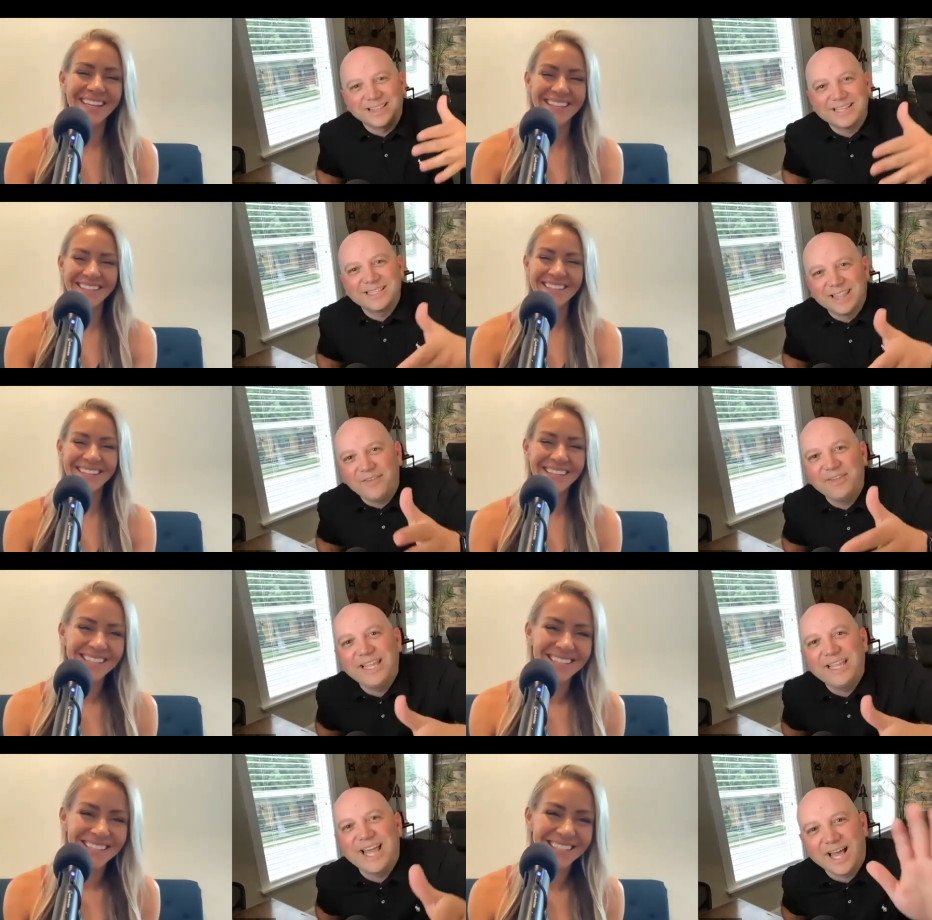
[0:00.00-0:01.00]
Speaker 1: this
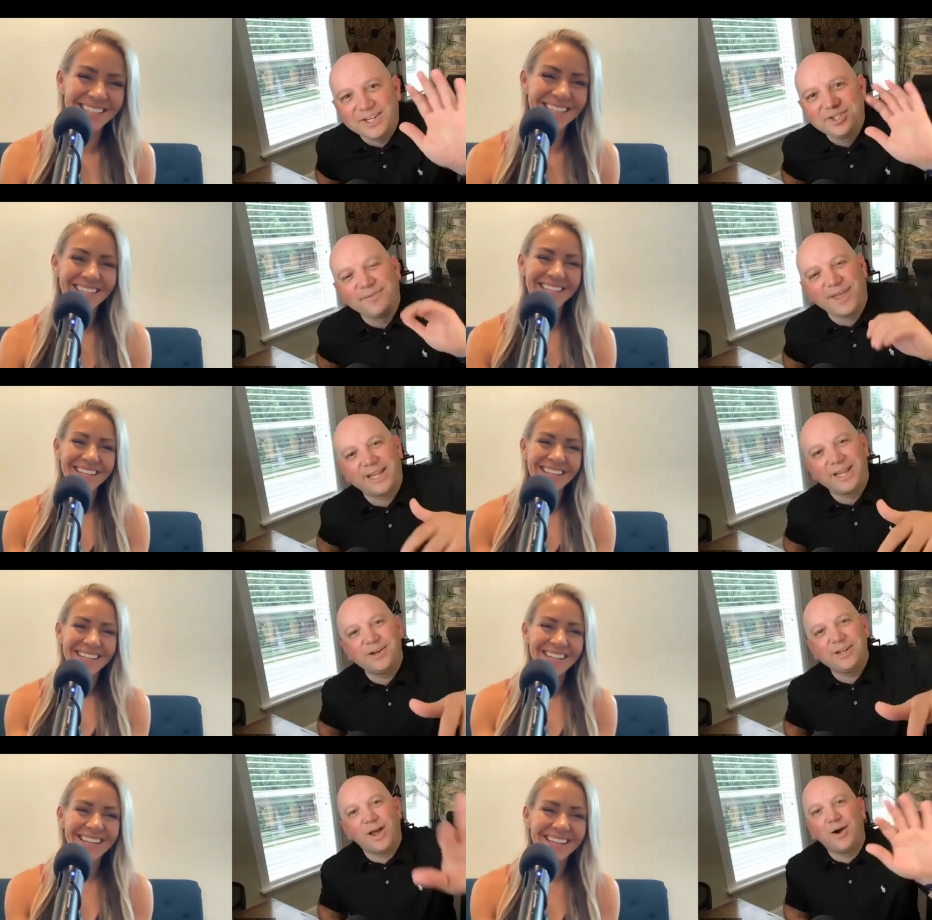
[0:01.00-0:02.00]
lovingly nudge of like, here
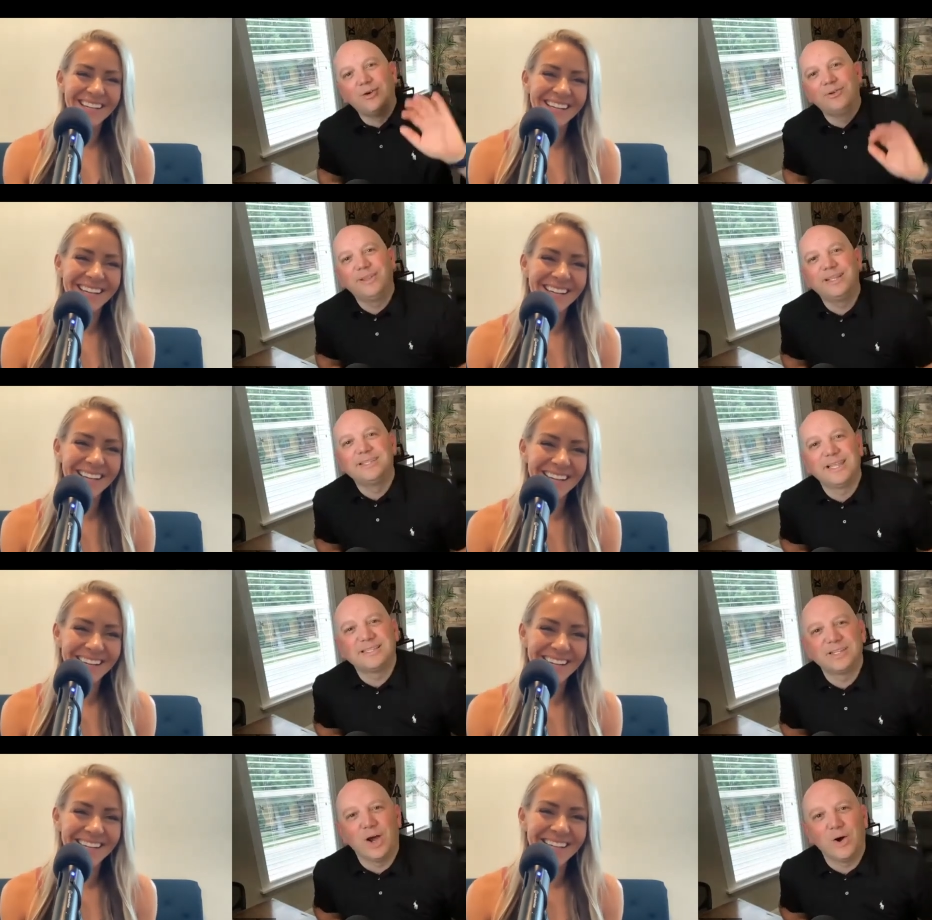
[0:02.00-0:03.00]
you go, let's
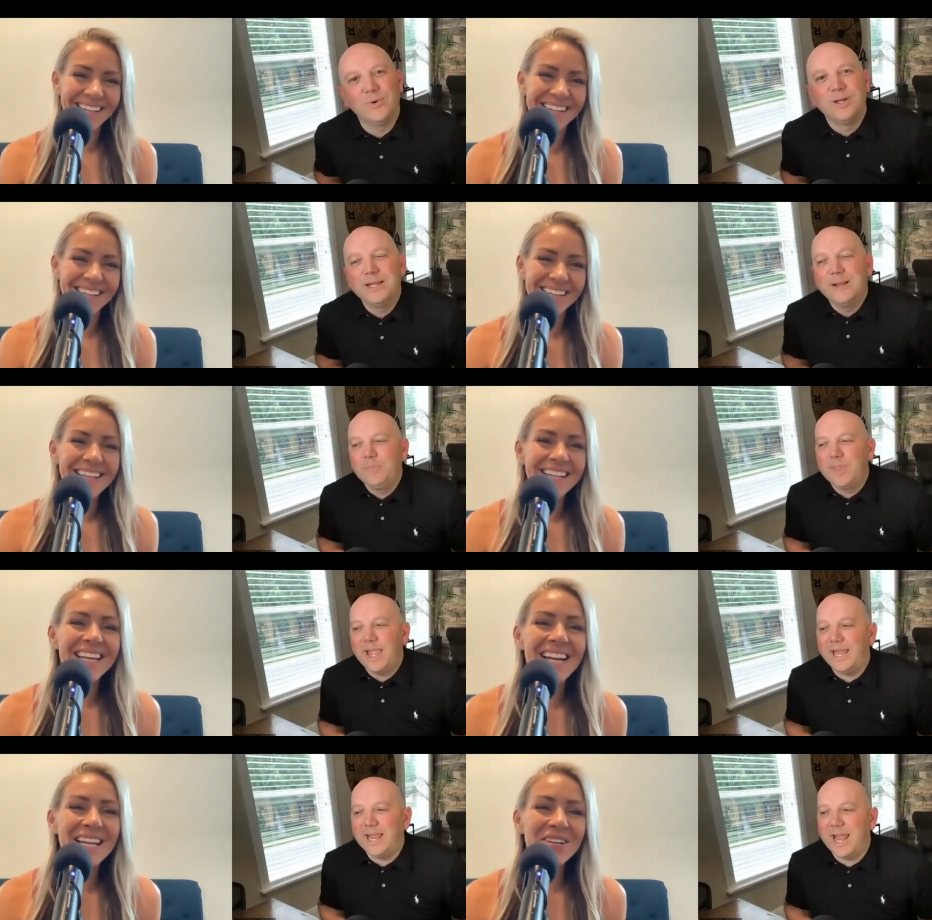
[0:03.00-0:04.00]
let's go.
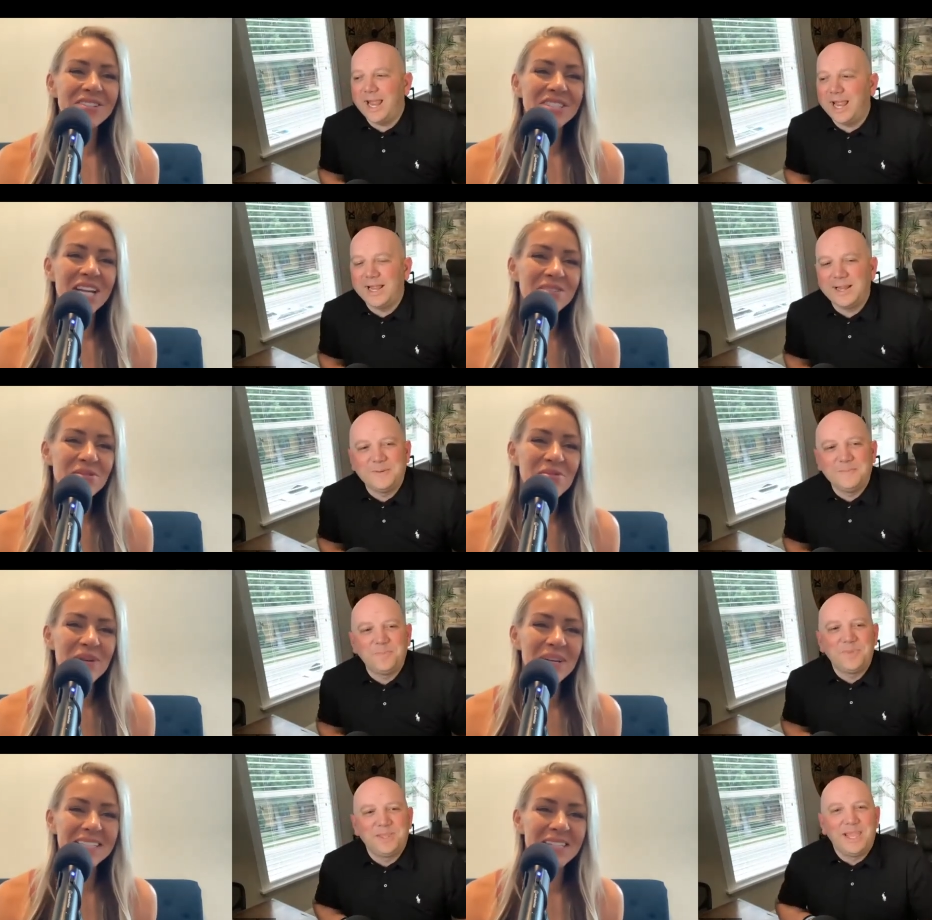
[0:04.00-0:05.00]
Speaker 2: Can and, I interject real
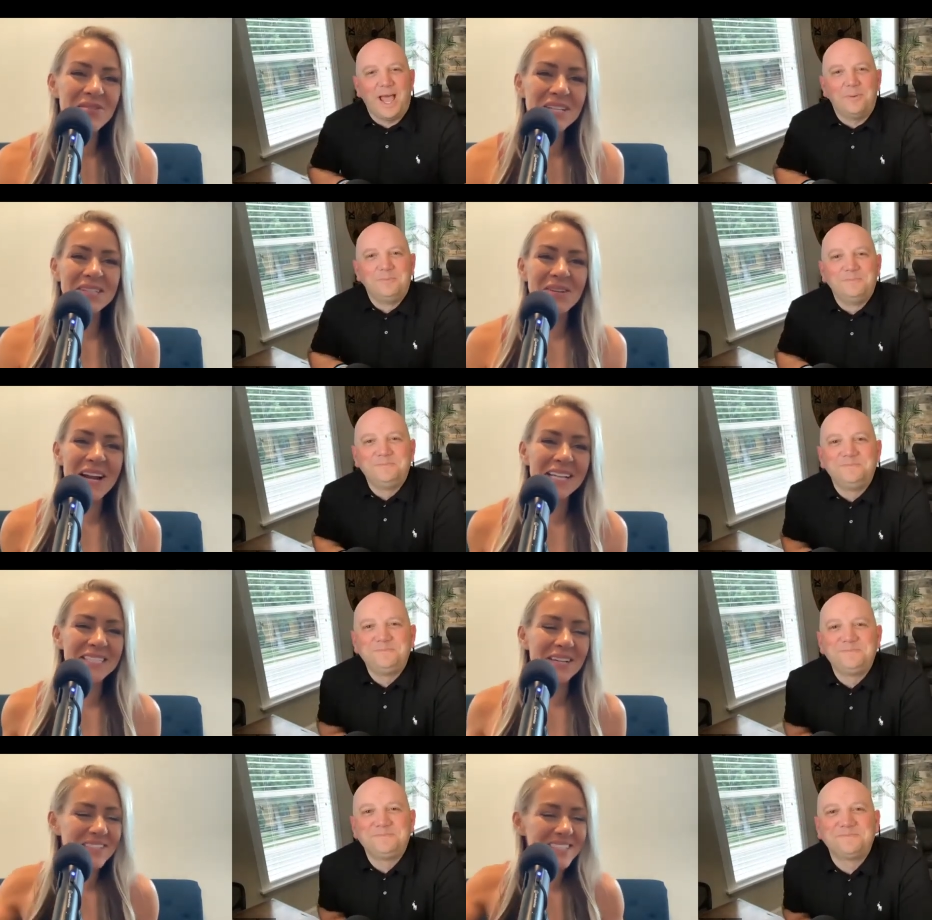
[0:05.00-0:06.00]
quick, Tony? Yeah. Sorry, I
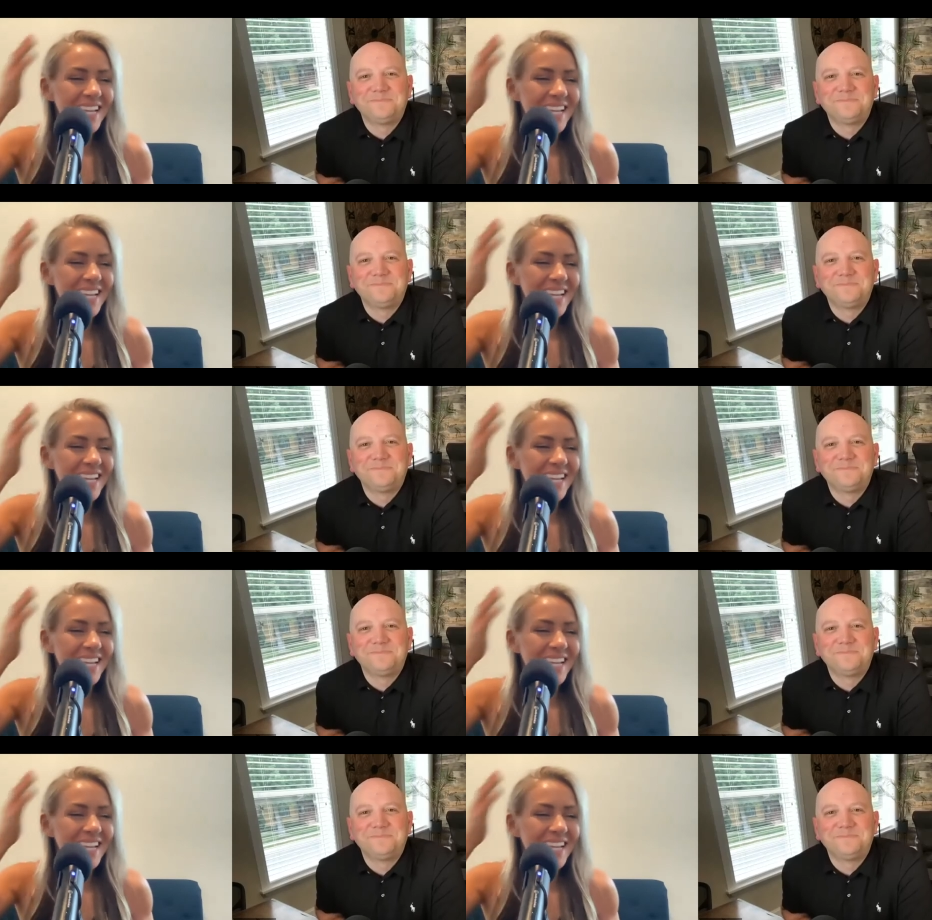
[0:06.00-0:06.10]
just have to say